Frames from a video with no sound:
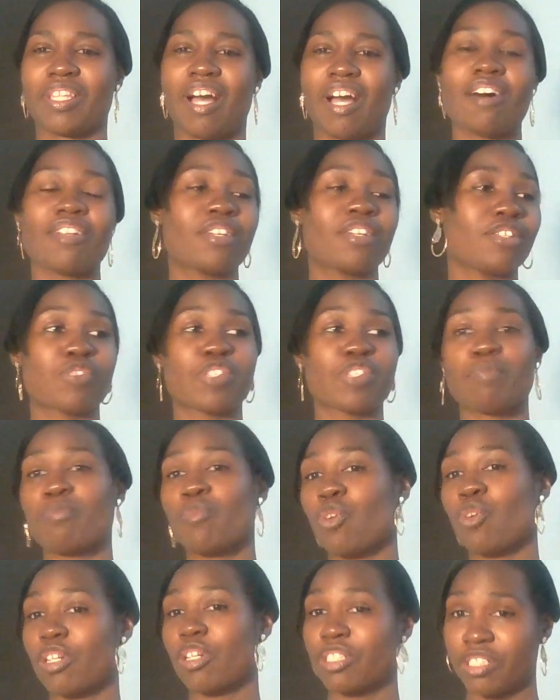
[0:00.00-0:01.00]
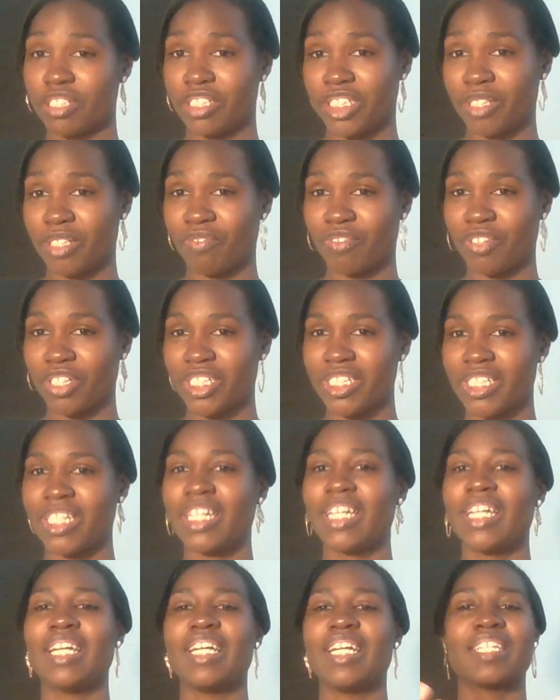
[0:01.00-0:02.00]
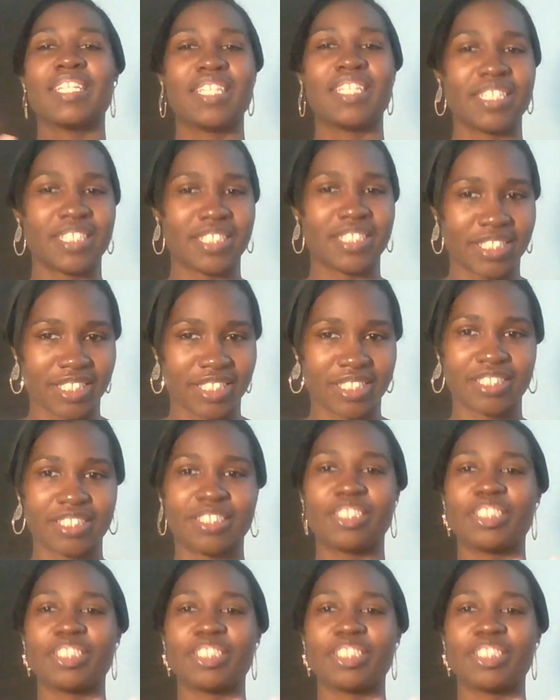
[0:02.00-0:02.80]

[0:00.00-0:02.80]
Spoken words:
although some words are different, the